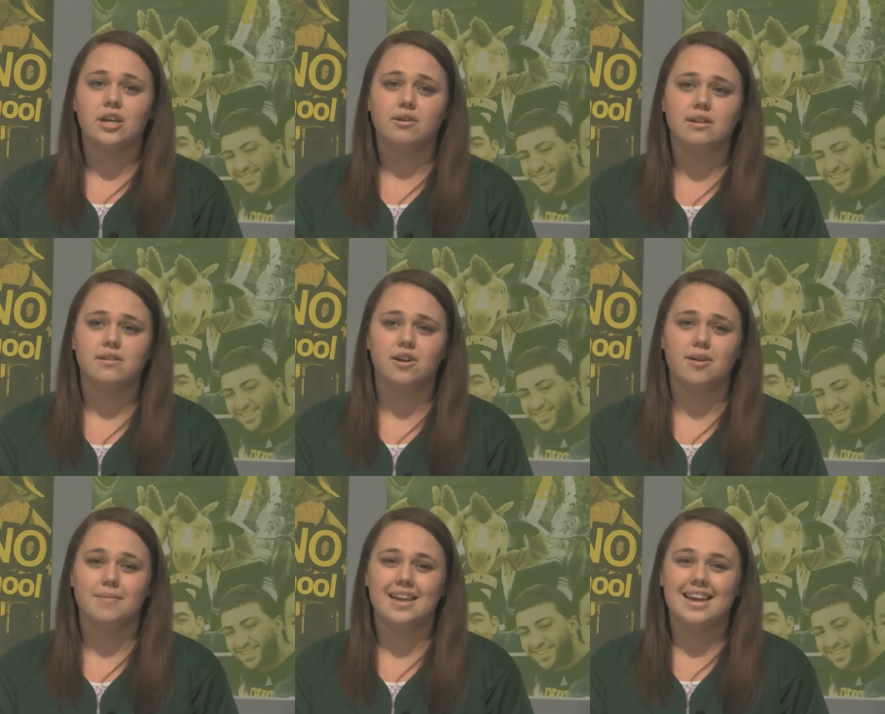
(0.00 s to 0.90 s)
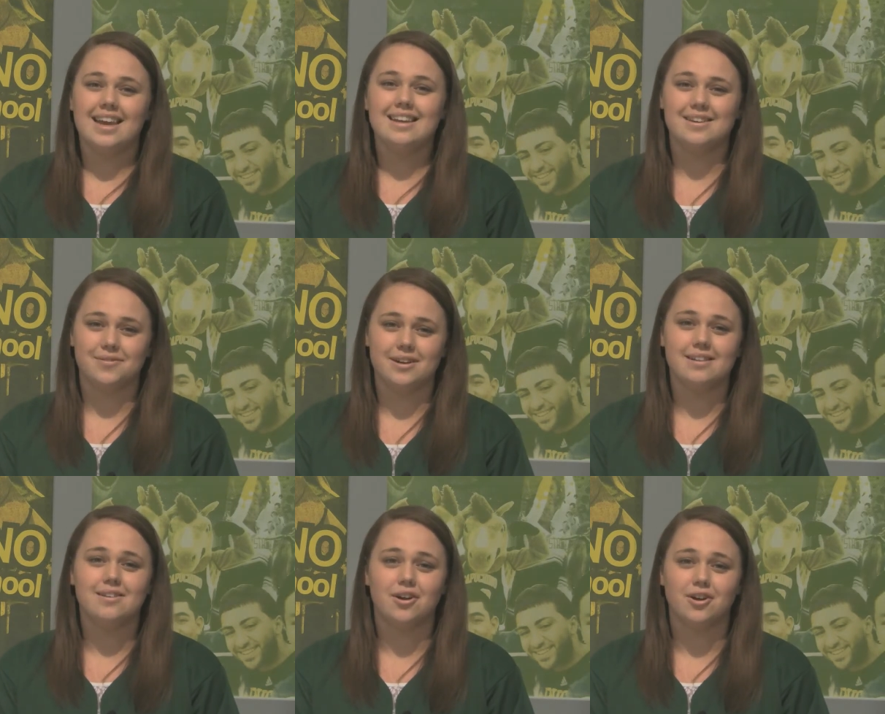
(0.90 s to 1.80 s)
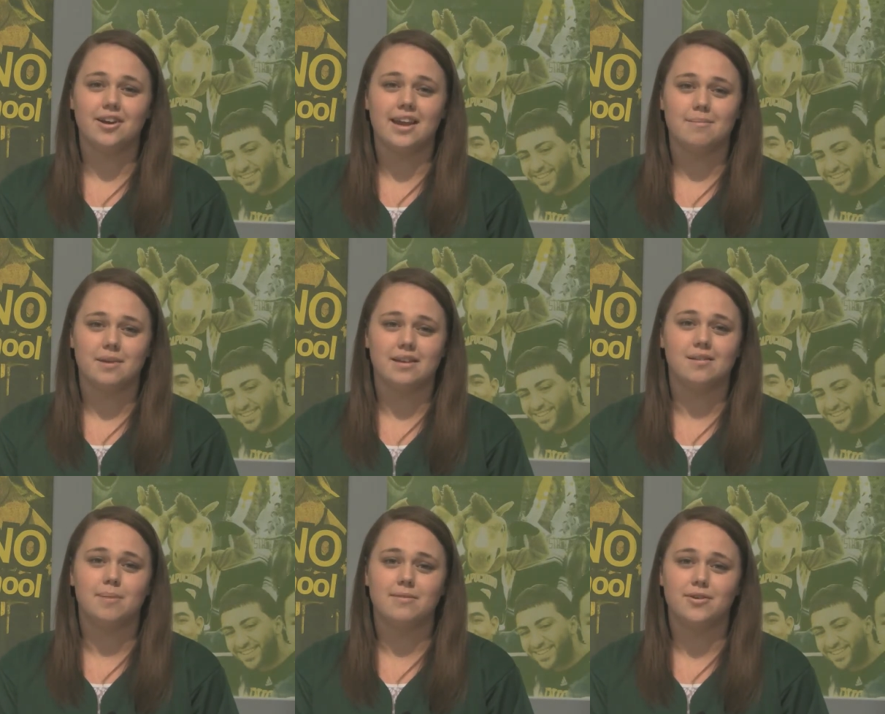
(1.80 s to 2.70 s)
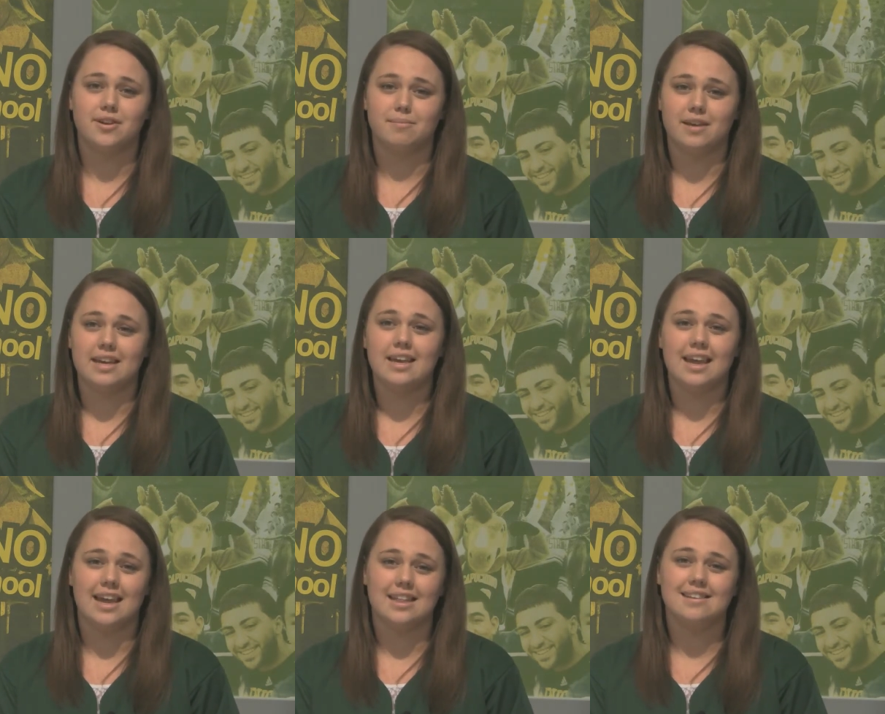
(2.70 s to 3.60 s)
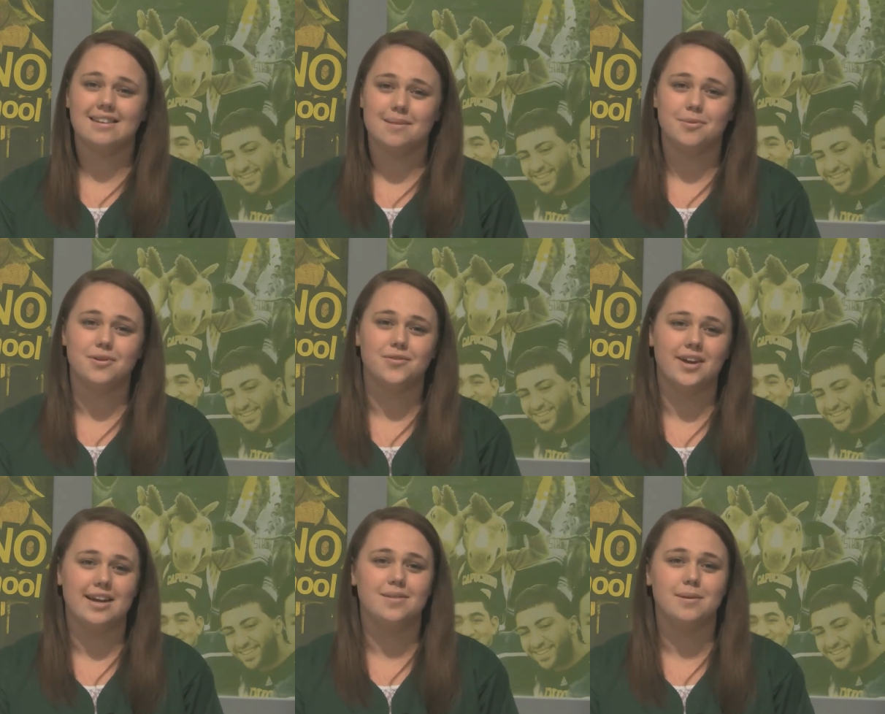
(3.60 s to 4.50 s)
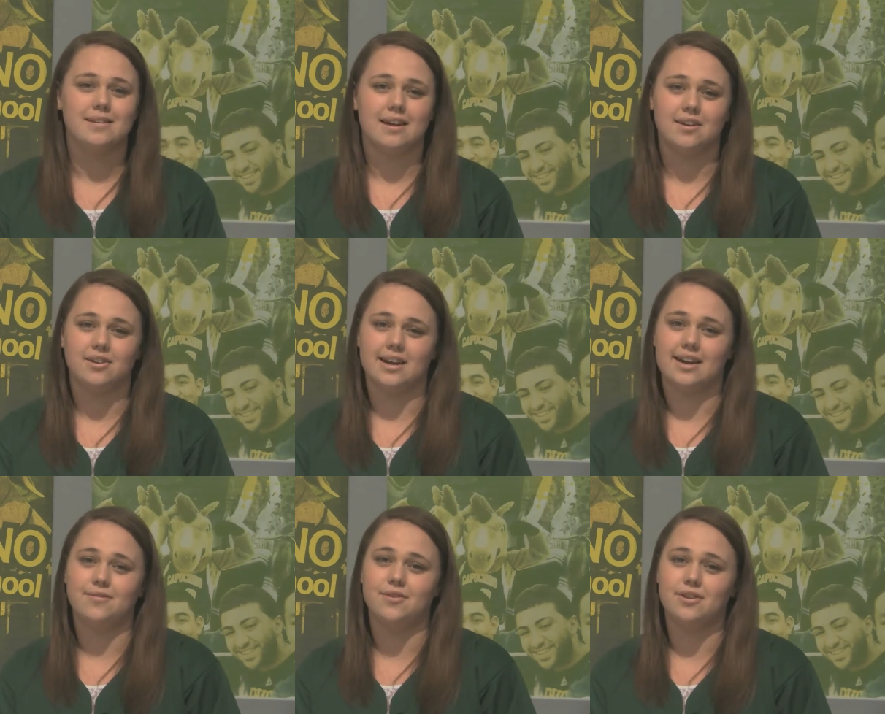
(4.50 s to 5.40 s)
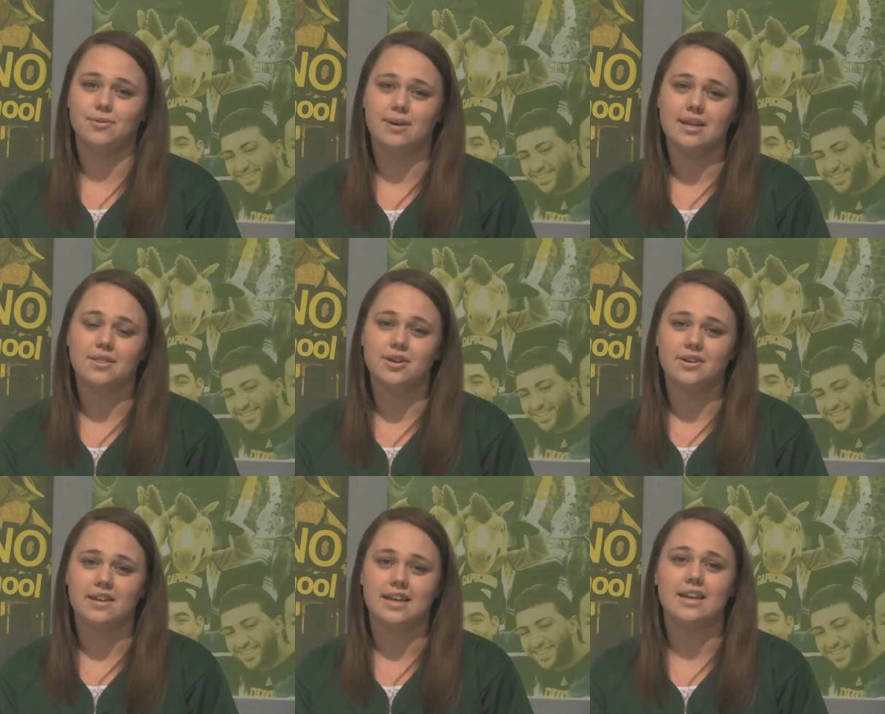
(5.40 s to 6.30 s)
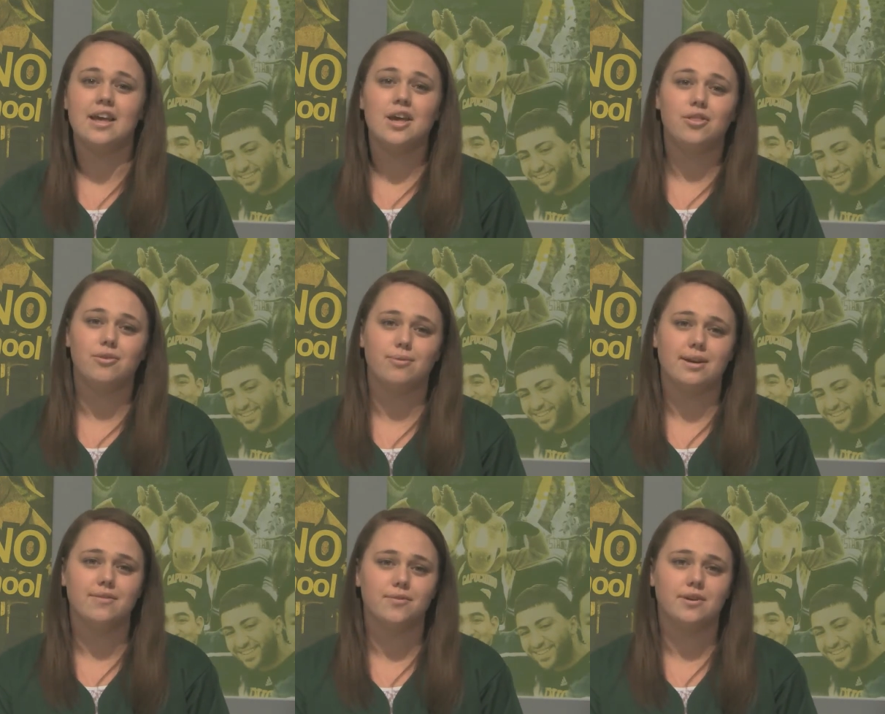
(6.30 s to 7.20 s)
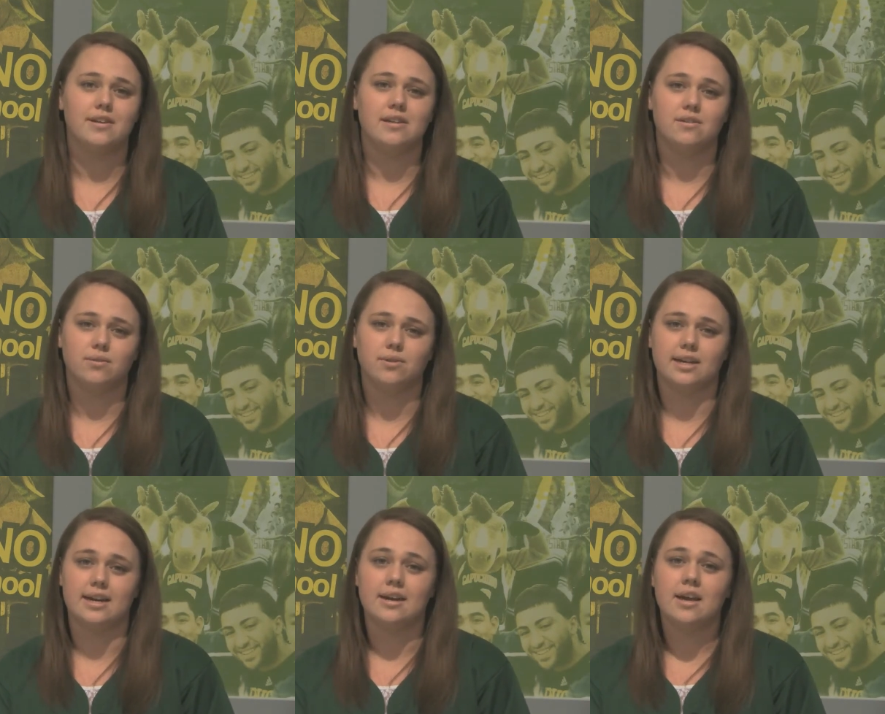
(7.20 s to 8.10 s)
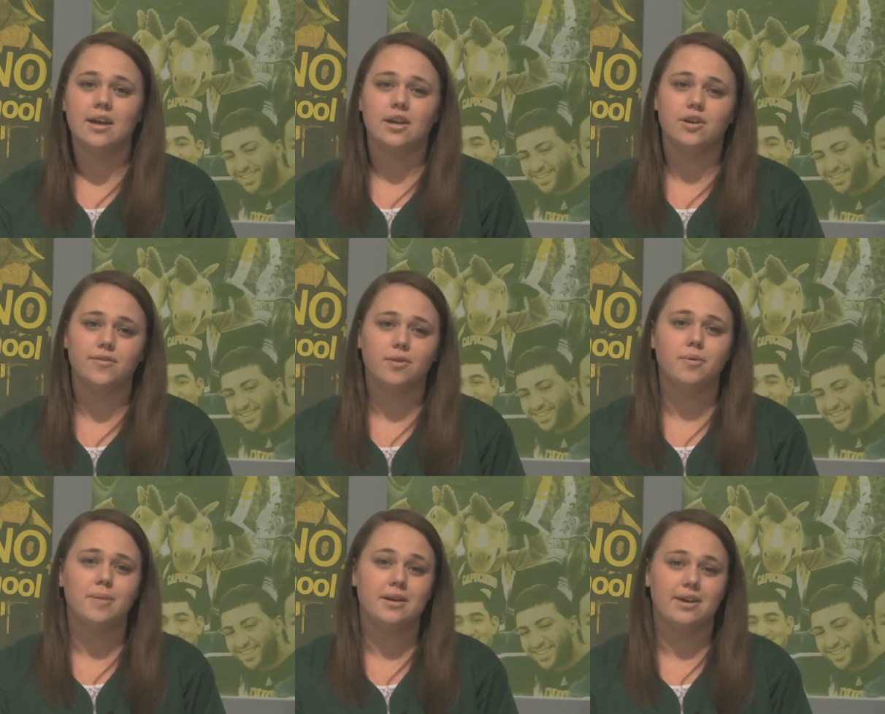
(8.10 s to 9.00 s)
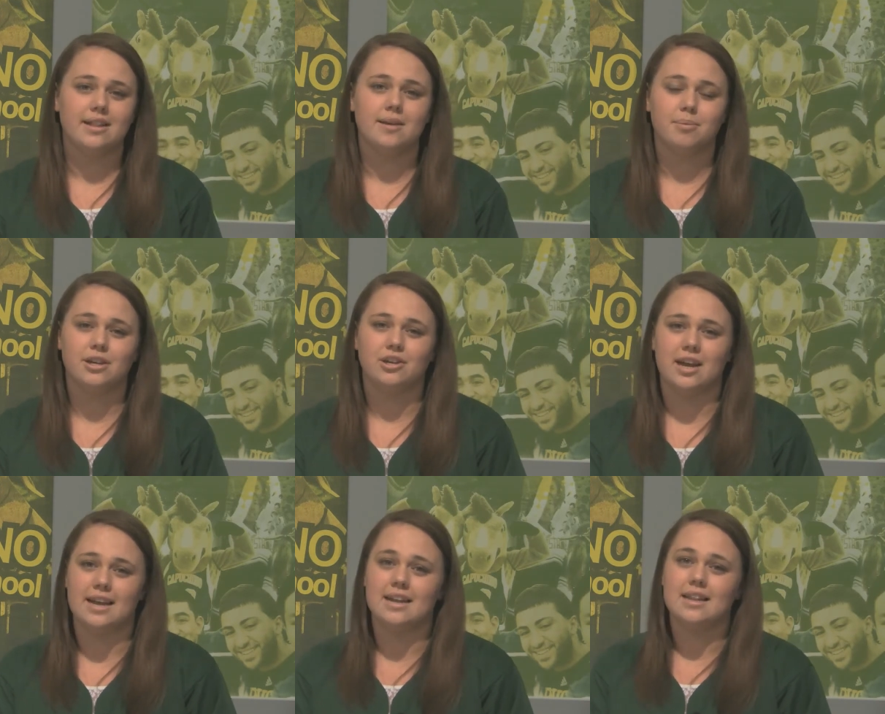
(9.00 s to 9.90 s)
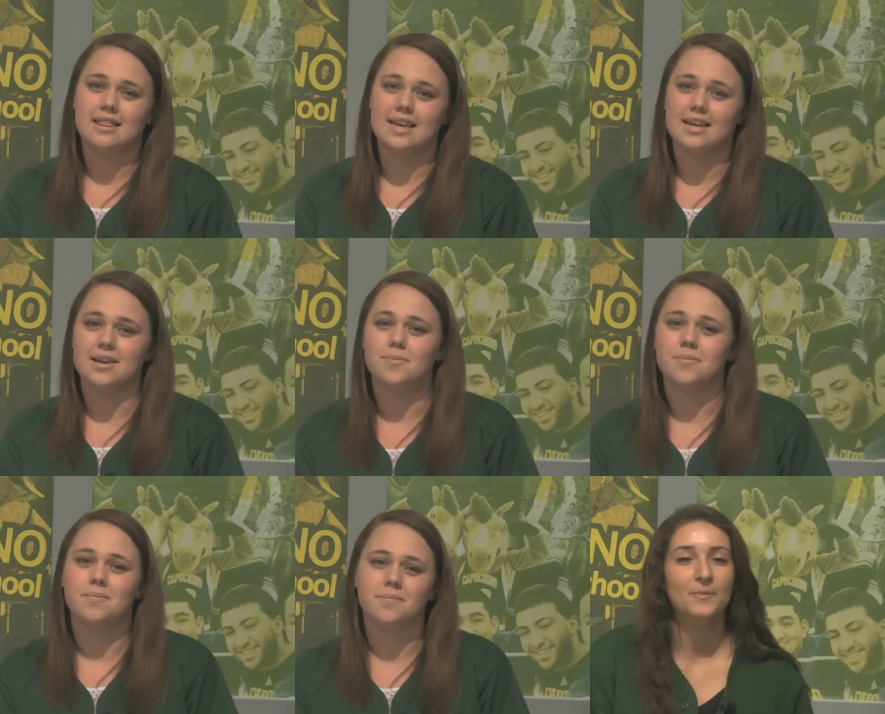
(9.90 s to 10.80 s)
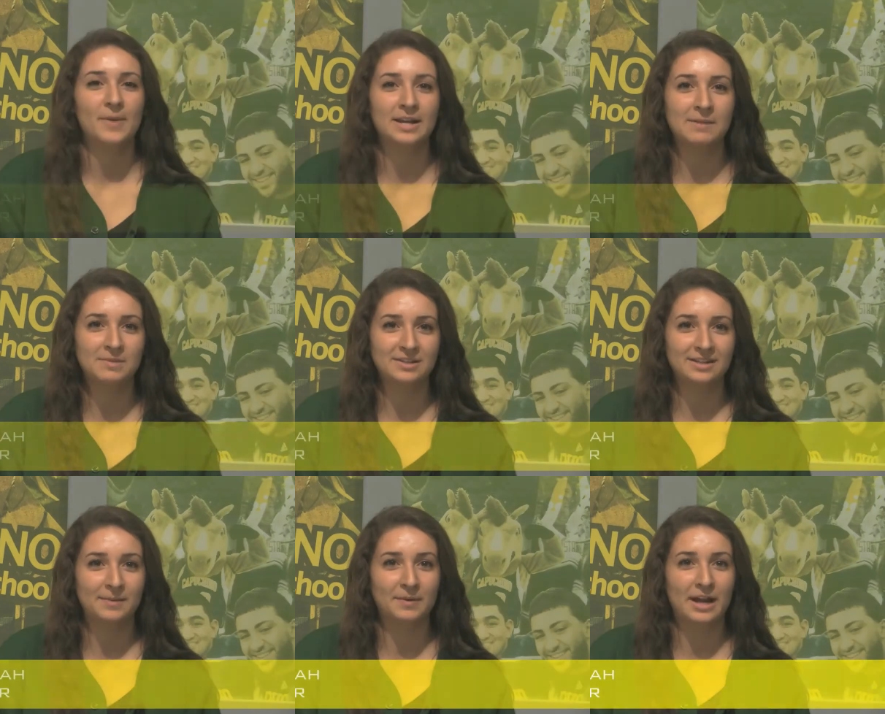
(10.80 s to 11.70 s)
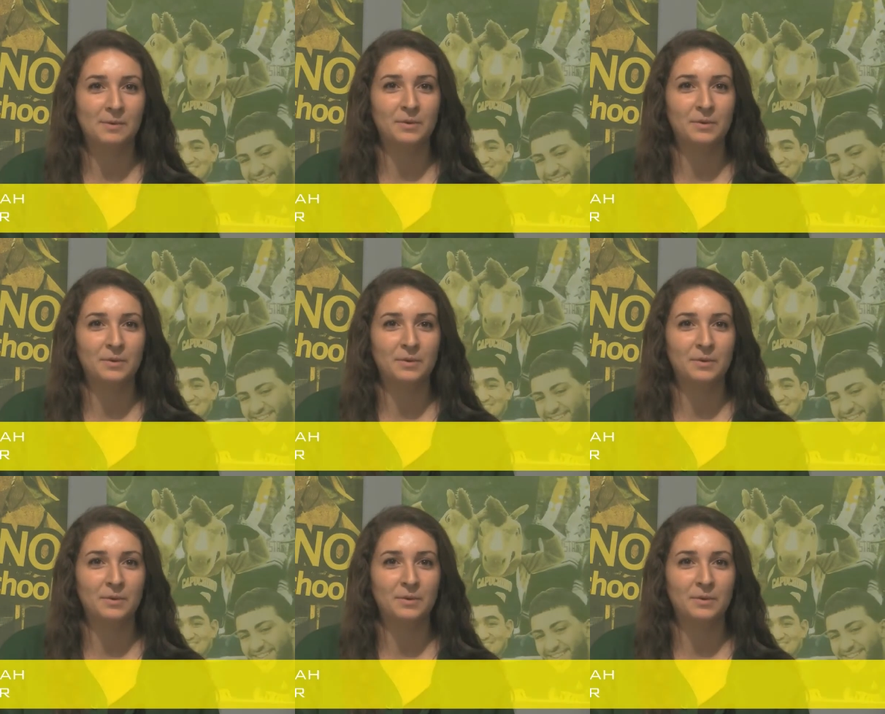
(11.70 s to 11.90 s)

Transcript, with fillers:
Speaker 1: You can start making a difference on our campus by voting me, Haley Staples, for ASB Secretary for the 2013 through 2014 school year. Your vote will be greatly appreciated. Thank you. My name is Dean and I